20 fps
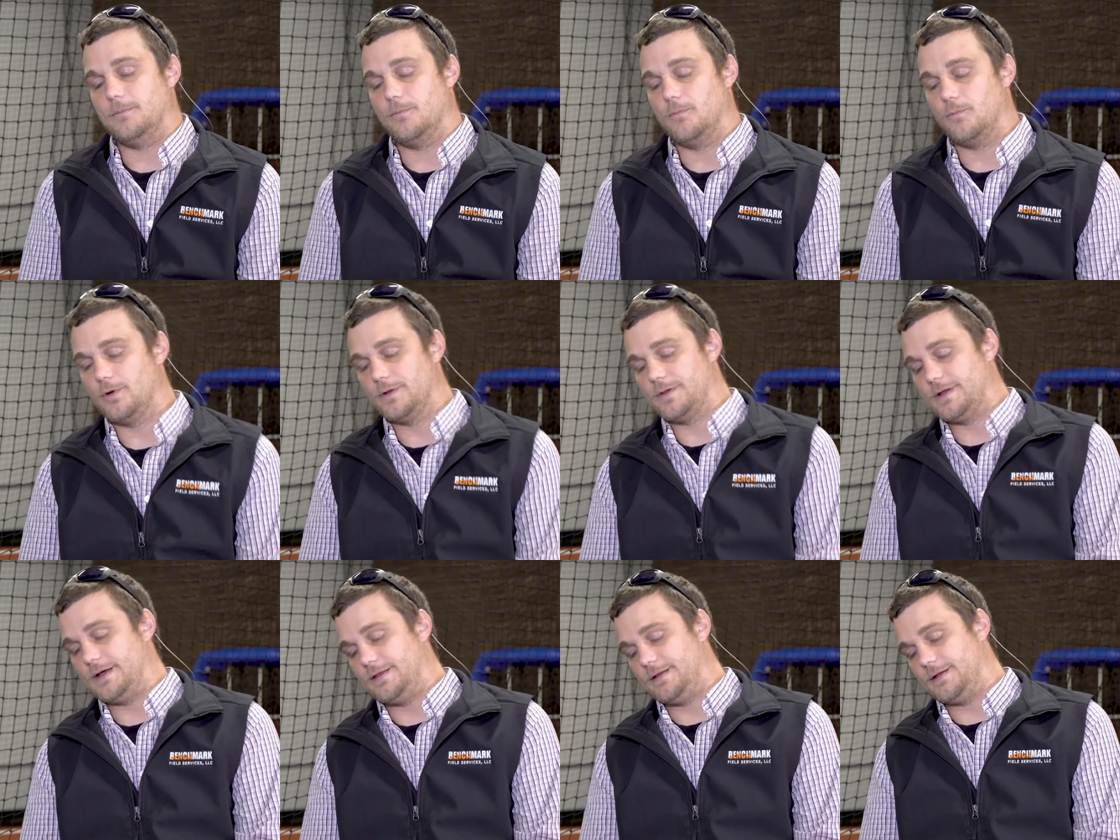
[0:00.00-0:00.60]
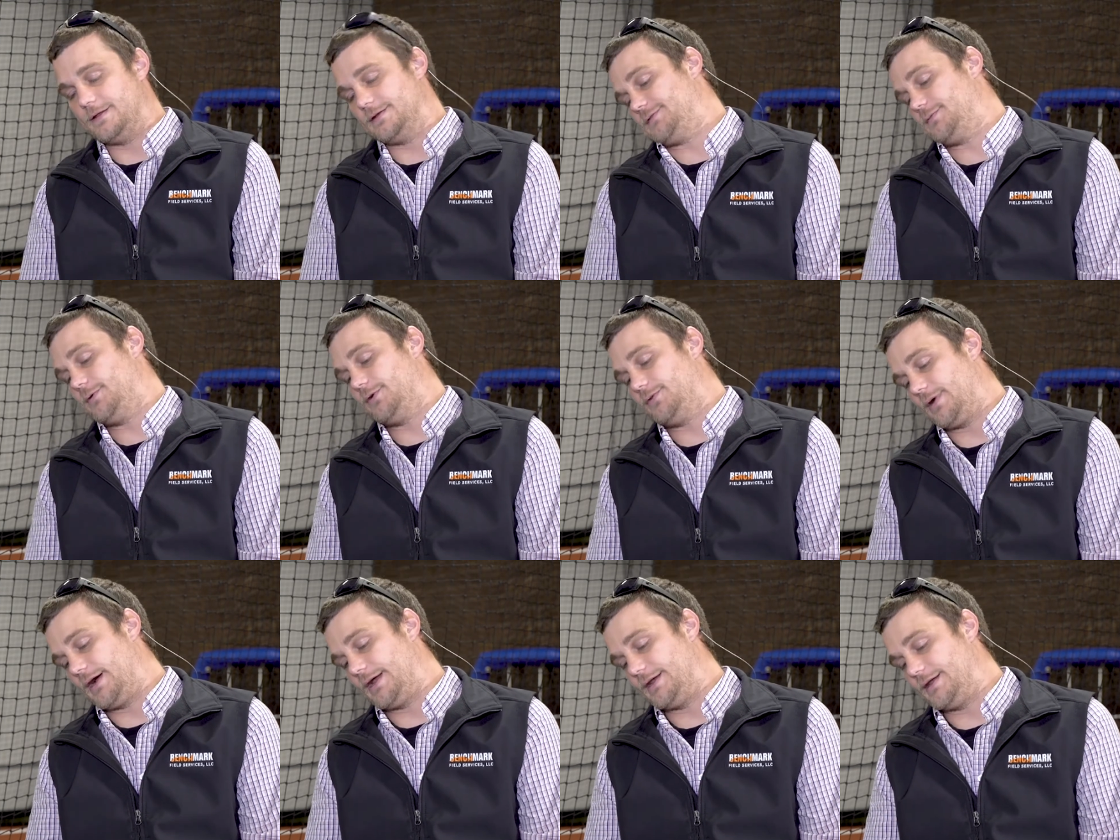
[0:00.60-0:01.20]
One thing that the
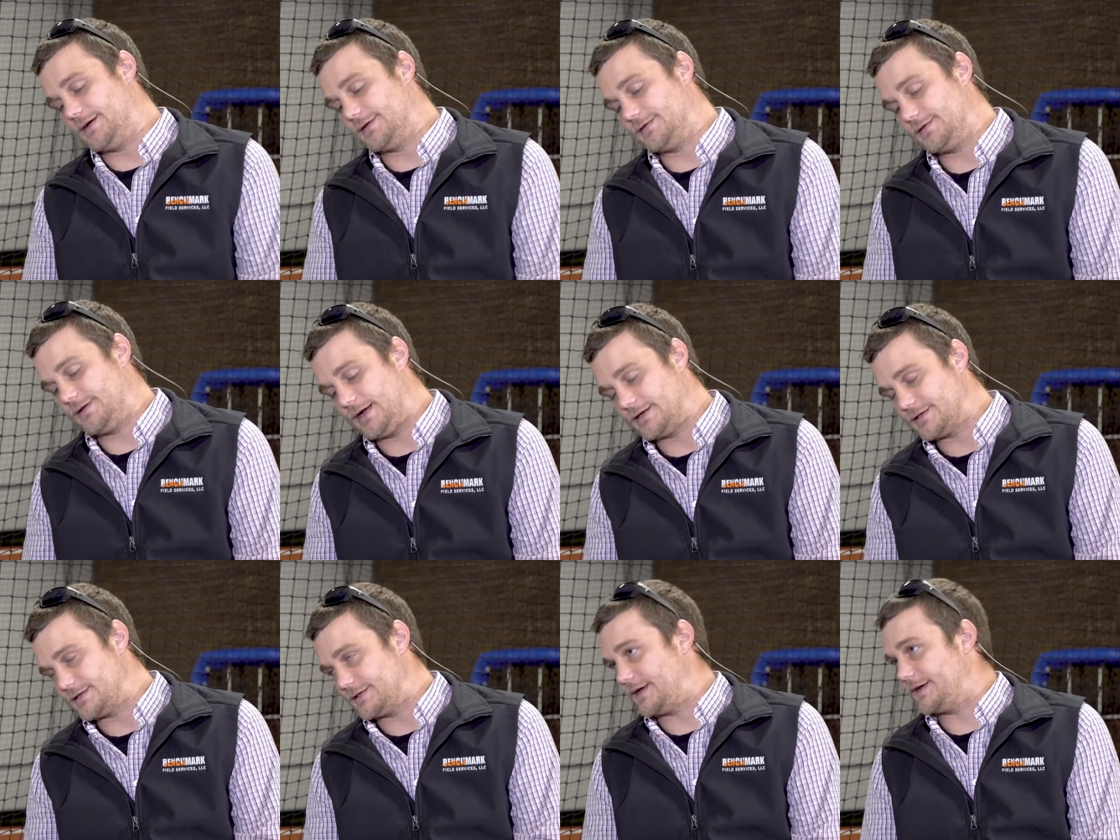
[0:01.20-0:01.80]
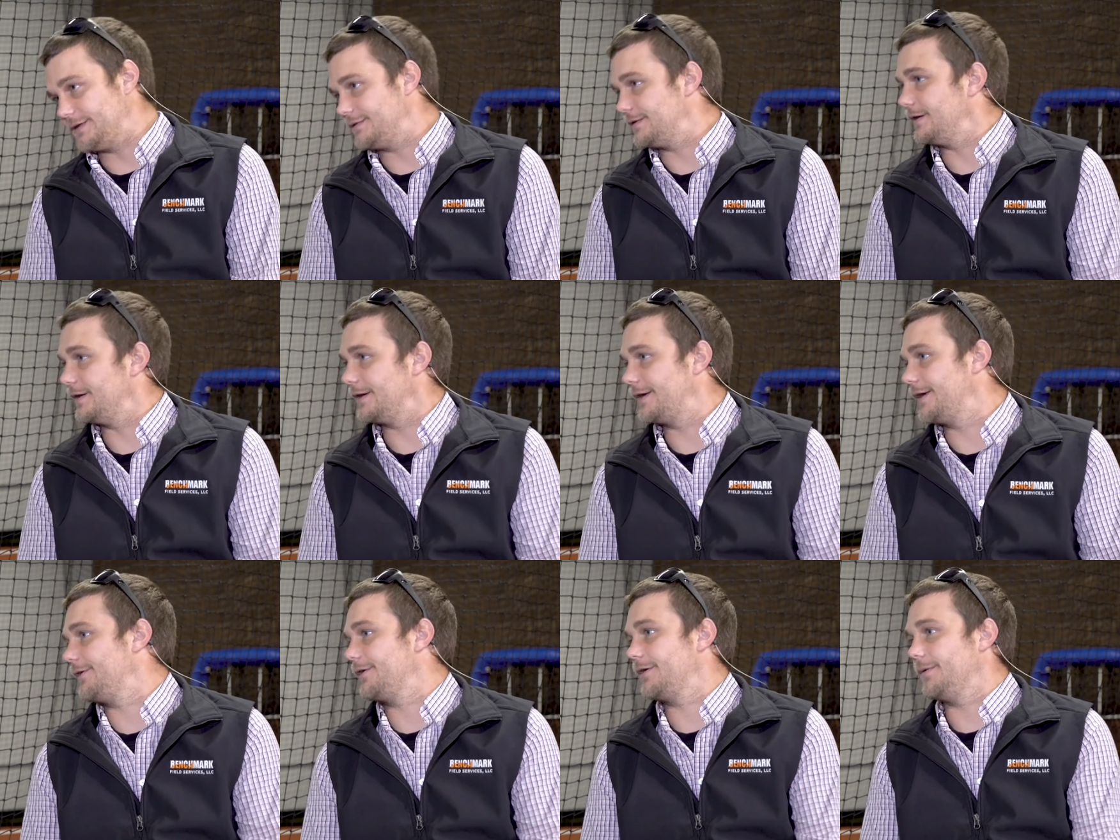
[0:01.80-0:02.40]
SmoothRide does, it actually takes into
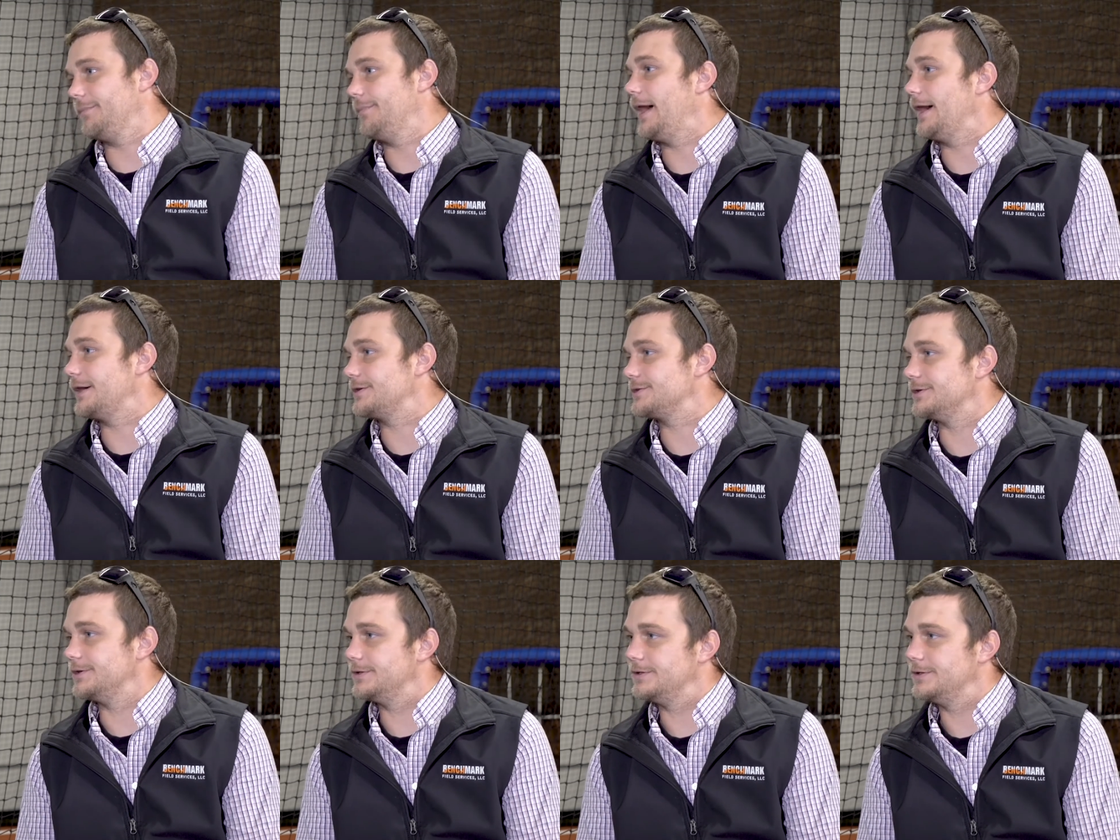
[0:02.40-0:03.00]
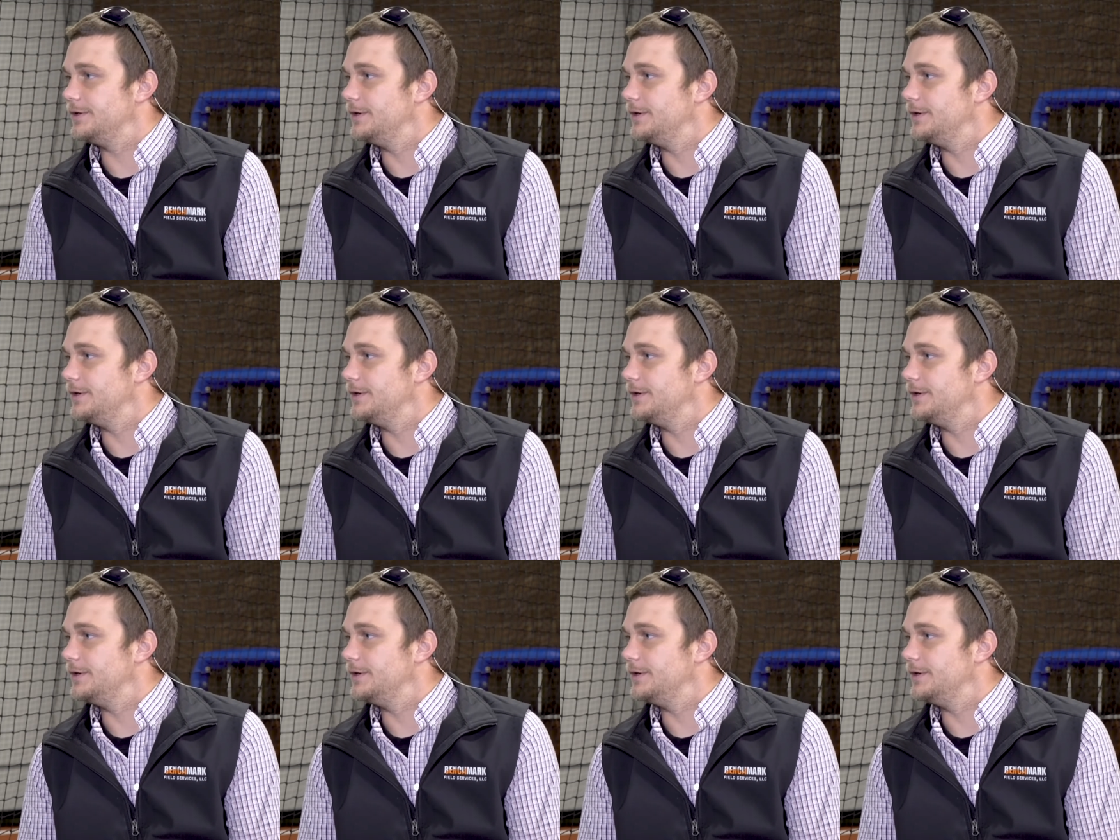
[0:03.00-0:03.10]
account compaction.